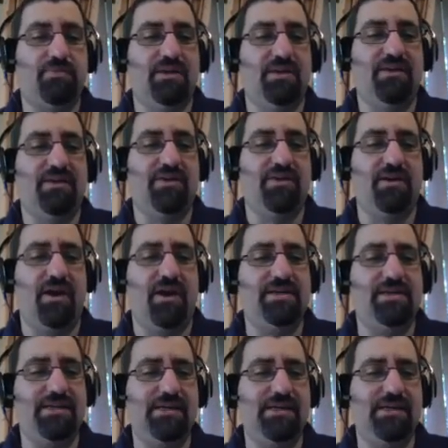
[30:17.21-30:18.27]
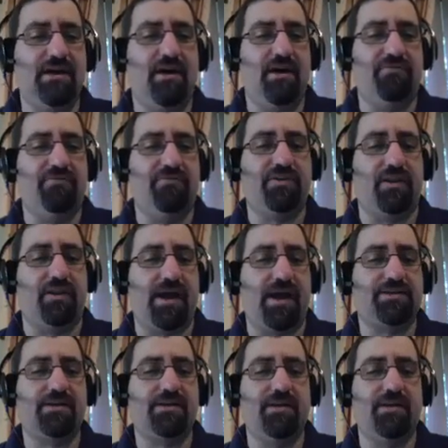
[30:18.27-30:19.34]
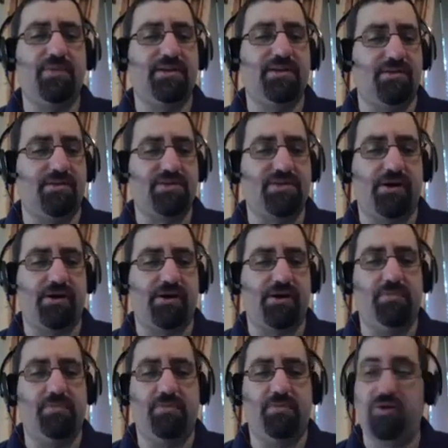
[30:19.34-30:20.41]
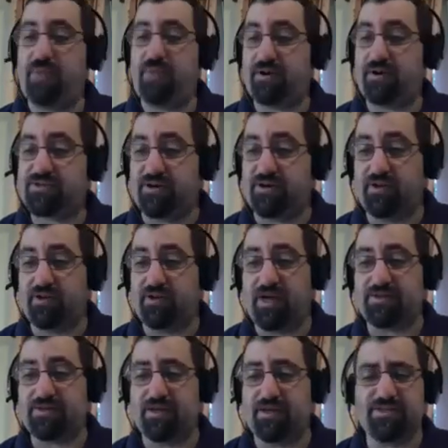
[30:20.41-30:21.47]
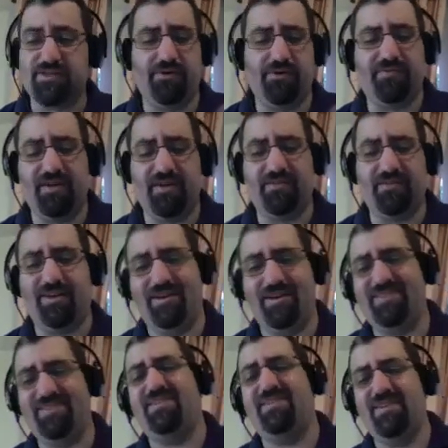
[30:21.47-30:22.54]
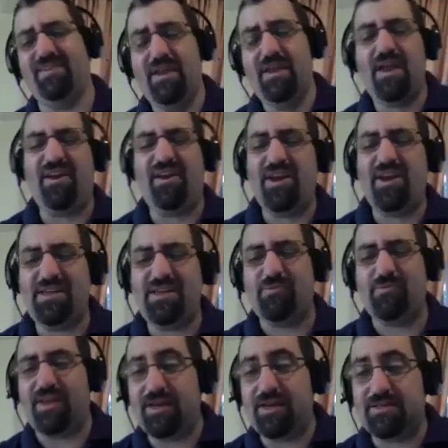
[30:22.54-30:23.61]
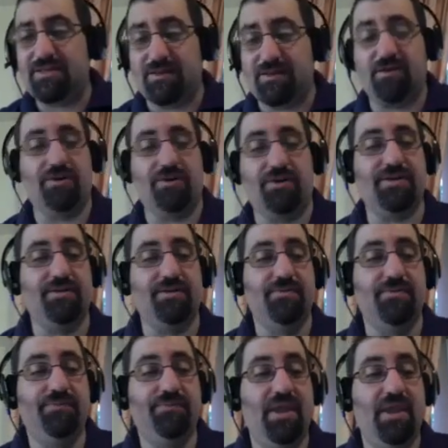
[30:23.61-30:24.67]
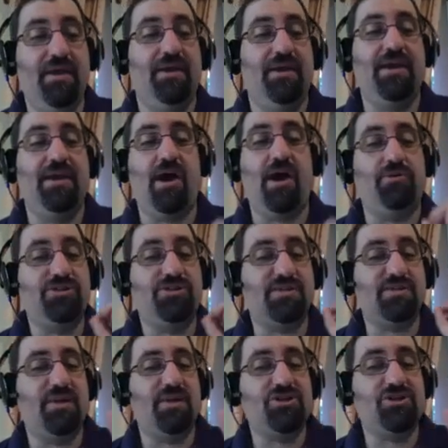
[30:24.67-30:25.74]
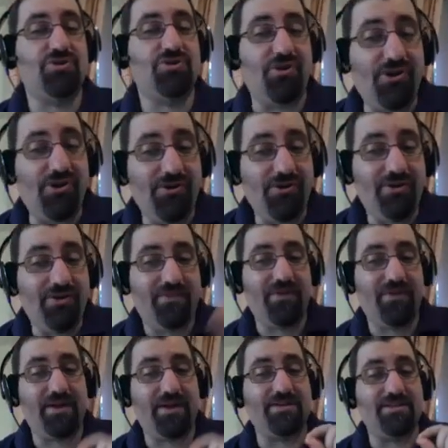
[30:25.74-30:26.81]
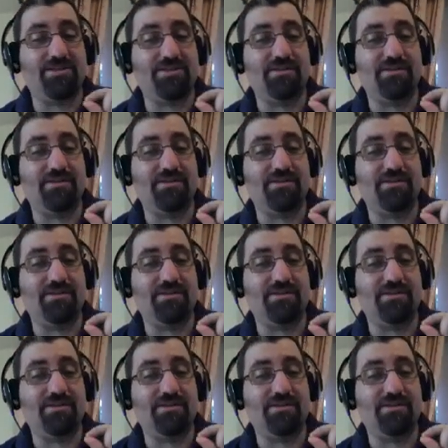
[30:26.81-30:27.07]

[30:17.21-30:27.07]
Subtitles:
give it an ID of Galactica because I'm talking a bit about Battlestar Galactica. So I've given it an ID related to the content. Now, just to make sure that it's